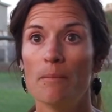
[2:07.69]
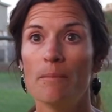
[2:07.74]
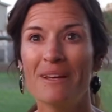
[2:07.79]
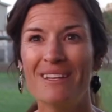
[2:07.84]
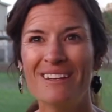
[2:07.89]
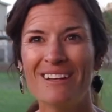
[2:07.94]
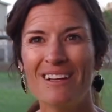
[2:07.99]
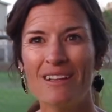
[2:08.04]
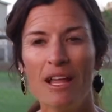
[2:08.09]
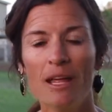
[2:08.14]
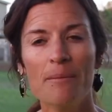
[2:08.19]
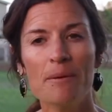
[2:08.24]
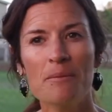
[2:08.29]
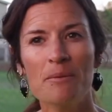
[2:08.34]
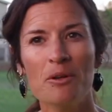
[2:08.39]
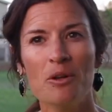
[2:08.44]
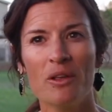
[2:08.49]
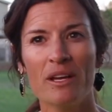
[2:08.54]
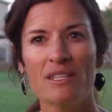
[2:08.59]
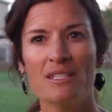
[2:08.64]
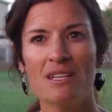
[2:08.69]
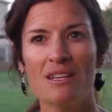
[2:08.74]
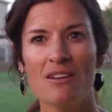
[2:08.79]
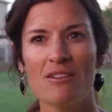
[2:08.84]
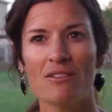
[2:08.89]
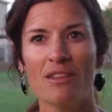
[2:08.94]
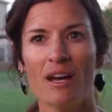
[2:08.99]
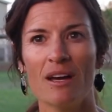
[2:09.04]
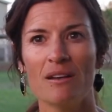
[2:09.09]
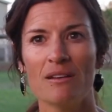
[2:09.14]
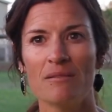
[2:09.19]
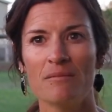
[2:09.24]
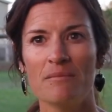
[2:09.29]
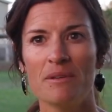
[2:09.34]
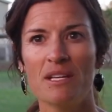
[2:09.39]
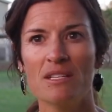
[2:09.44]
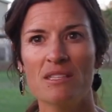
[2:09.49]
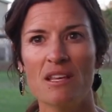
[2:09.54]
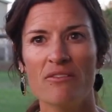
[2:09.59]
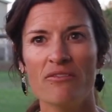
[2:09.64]
But a lot of people don't like to hear that
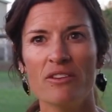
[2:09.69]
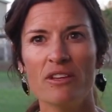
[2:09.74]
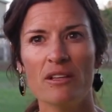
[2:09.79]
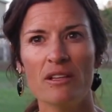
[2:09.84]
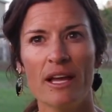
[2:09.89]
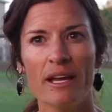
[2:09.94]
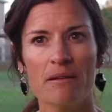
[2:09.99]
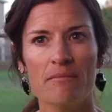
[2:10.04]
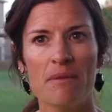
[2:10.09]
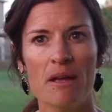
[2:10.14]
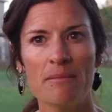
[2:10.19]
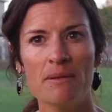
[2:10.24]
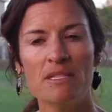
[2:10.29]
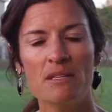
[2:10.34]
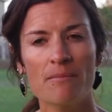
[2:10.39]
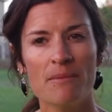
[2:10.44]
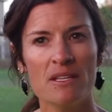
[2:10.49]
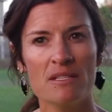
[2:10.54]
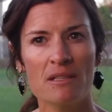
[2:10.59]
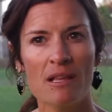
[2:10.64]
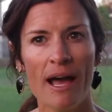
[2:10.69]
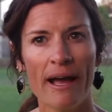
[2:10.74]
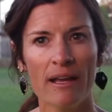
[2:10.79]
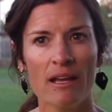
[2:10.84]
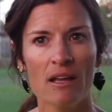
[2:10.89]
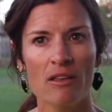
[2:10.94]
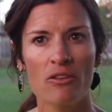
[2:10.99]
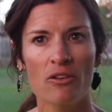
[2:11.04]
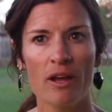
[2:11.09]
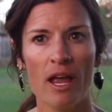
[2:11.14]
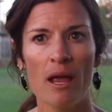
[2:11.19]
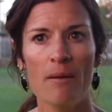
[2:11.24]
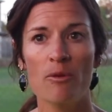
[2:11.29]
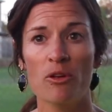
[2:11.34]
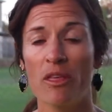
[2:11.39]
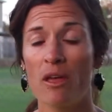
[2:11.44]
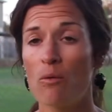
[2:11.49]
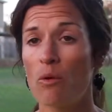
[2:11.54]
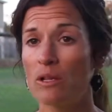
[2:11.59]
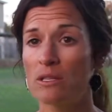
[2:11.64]
because they feel like maybe something's lacking in their game
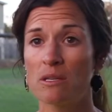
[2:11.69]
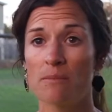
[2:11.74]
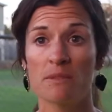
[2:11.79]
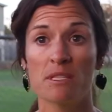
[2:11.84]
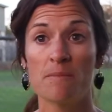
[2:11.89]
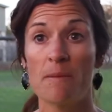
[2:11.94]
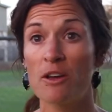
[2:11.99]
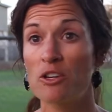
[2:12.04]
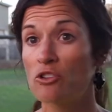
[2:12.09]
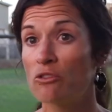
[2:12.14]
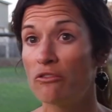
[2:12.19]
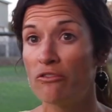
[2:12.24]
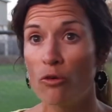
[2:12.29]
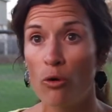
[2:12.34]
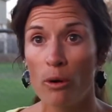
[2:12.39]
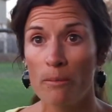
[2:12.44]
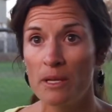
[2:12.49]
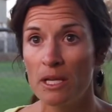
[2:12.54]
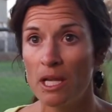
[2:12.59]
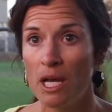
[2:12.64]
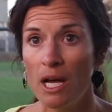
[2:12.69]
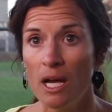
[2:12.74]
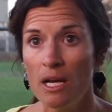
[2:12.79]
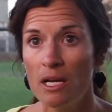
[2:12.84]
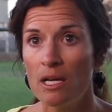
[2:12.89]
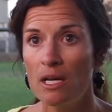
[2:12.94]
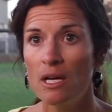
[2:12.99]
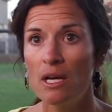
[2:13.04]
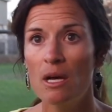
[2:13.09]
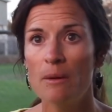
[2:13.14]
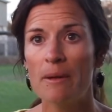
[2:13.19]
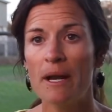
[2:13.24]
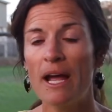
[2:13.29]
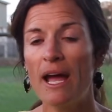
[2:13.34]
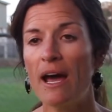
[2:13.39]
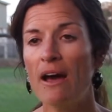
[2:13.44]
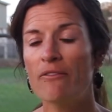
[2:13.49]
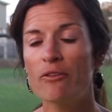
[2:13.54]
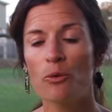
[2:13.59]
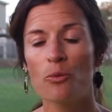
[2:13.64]
or they want some special formula. But I
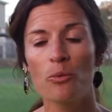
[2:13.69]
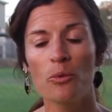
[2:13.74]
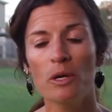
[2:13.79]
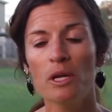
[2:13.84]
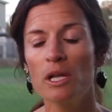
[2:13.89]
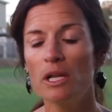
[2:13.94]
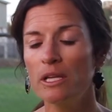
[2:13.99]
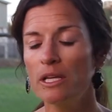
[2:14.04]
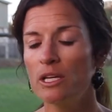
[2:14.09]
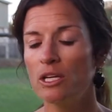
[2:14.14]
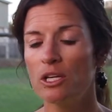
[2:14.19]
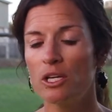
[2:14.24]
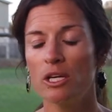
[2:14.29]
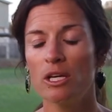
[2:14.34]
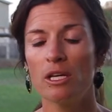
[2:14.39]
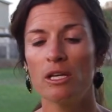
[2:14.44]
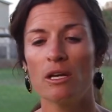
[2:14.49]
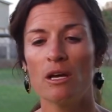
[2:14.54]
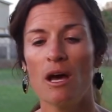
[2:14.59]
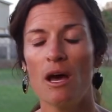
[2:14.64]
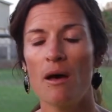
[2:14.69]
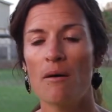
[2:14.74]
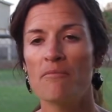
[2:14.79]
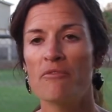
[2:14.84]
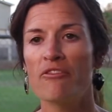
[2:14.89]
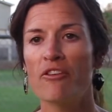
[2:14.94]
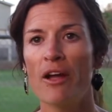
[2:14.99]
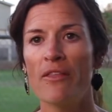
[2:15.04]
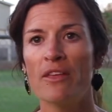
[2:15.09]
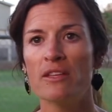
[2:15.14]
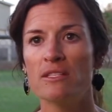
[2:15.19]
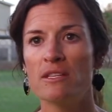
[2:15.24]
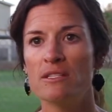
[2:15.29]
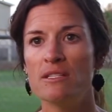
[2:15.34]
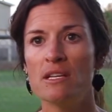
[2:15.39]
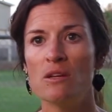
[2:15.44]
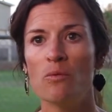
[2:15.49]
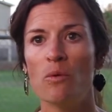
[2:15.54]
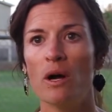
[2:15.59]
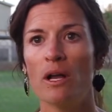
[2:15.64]
have a really good friend that's a
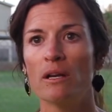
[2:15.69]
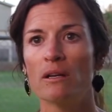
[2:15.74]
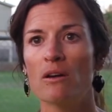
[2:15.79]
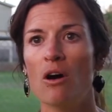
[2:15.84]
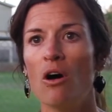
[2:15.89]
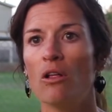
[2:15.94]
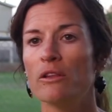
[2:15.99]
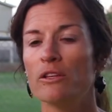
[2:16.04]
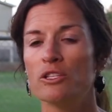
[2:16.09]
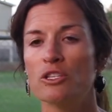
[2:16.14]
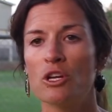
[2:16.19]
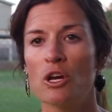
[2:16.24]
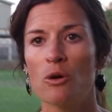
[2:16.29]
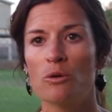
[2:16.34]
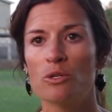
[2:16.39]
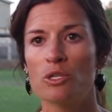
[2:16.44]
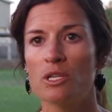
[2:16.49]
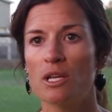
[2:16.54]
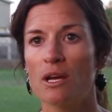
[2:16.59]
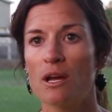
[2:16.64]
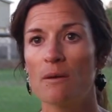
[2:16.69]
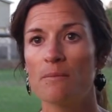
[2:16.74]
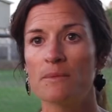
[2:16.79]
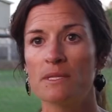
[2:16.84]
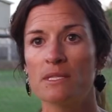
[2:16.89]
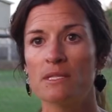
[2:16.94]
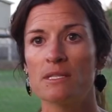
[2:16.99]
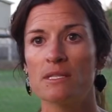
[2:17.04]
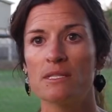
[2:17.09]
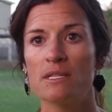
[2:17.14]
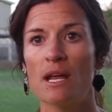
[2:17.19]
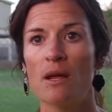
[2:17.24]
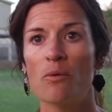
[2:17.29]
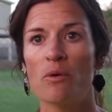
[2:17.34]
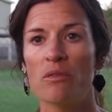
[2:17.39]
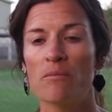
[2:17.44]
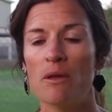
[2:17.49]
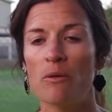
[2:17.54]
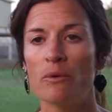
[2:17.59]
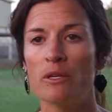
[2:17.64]
D1 college coach that comes to stay
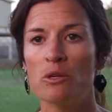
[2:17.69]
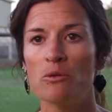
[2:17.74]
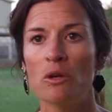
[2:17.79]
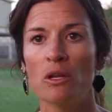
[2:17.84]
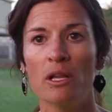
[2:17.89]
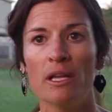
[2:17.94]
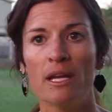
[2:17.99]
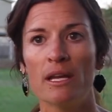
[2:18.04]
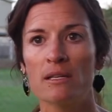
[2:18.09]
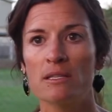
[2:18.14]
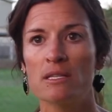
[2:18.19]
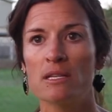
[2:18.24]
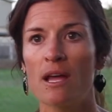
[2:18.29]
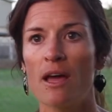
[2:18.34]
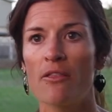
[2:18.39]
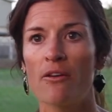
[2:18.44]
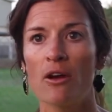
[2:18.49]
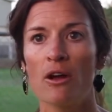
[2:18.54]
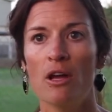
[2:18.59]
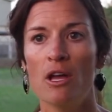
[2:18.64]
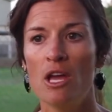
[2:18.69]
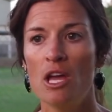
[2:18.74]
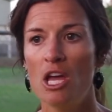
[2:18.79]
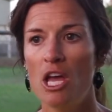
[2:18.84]
with me, and we do clinics together.